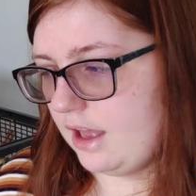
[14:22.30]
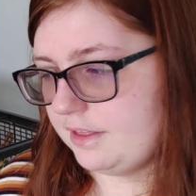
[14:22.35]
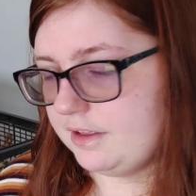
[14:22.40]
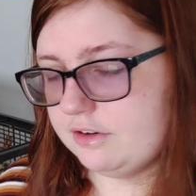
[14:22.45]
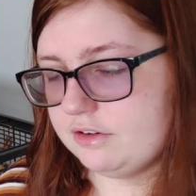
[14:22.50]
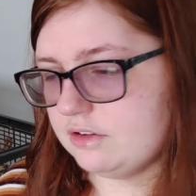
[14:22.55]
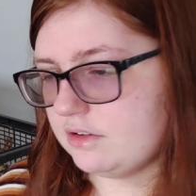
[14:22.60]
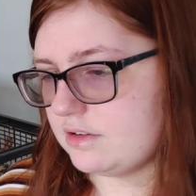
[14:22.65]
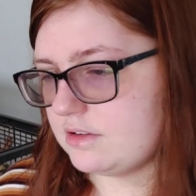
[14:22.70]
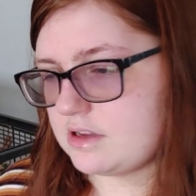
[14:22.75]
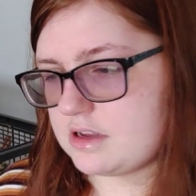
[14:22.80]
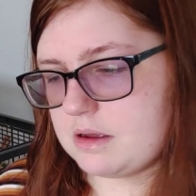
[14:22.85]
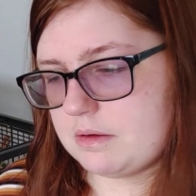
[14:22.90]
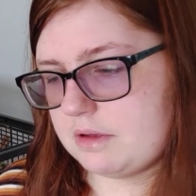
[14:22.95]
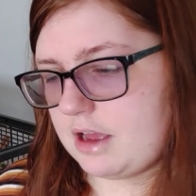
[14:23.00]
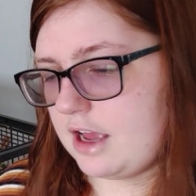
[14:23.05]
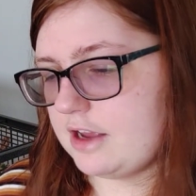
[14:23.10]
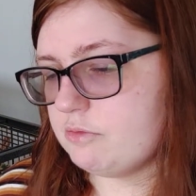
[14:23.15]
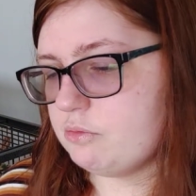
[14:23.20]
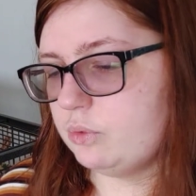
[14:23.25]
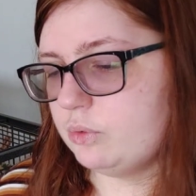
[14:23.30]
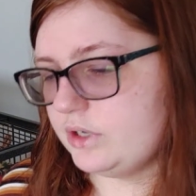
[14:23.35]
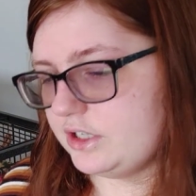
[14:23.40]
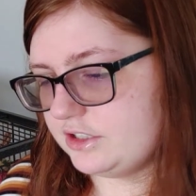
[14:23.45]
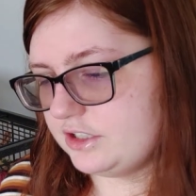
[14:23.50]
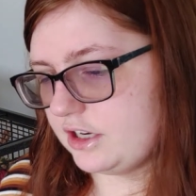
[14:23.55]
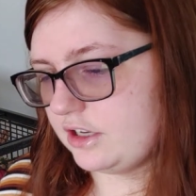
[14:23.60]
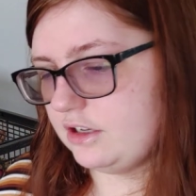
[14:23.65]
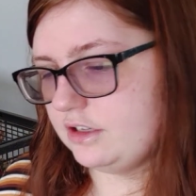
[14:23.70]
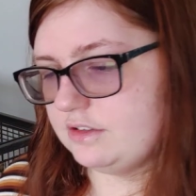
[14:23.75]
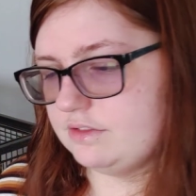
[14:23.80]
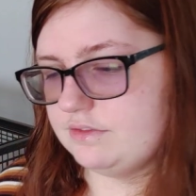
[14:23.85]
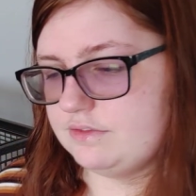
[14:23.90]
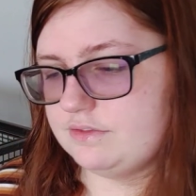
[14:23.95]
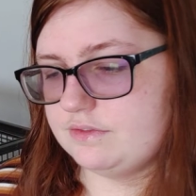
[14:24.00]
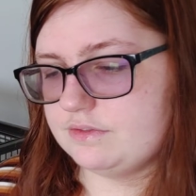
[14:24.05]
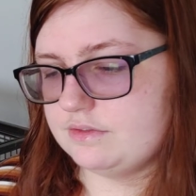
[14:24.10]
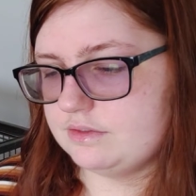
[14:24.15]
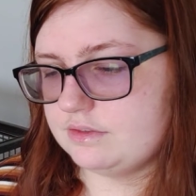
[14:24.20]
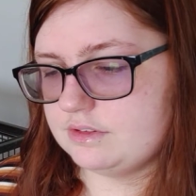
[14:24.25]
there's some. I wish I could
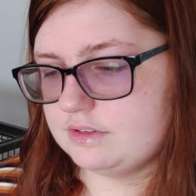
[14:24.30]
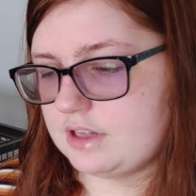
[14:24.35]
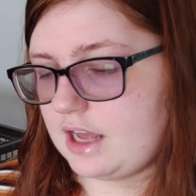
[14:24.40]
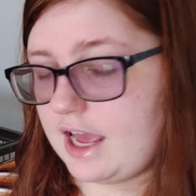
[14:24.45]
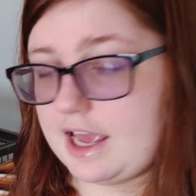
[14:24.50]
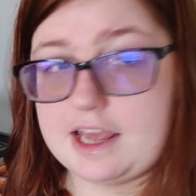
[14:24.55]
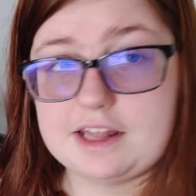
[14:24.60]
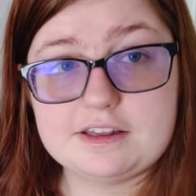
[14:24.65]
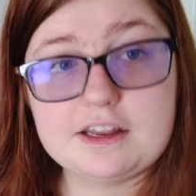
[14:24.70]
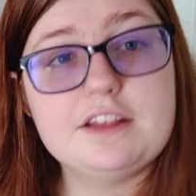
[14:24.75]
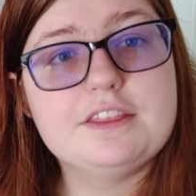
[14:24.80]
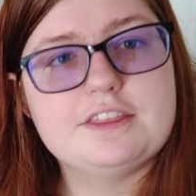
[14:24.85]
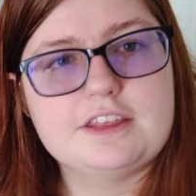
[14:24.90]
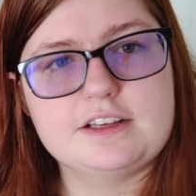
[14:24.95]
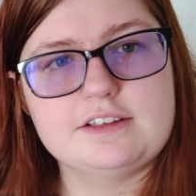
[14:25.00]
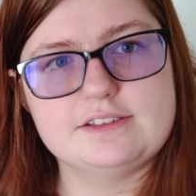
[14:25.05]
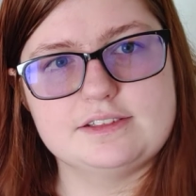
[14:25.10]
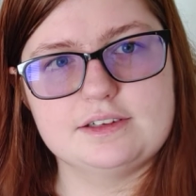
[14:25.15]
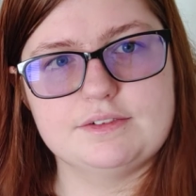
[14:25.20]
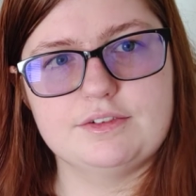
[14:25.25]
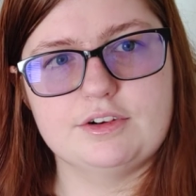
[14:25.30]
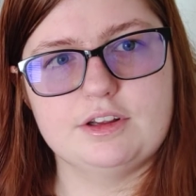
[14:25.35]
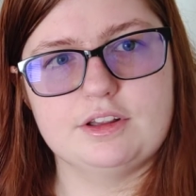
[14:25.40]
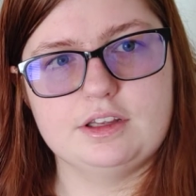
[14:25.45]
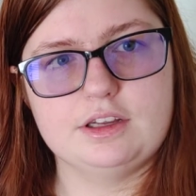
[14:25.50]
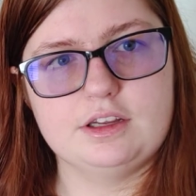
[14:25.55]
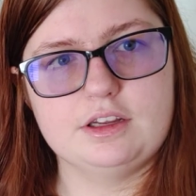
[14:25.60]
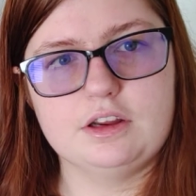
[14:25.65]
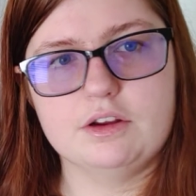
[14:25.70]
have. I had done things differently.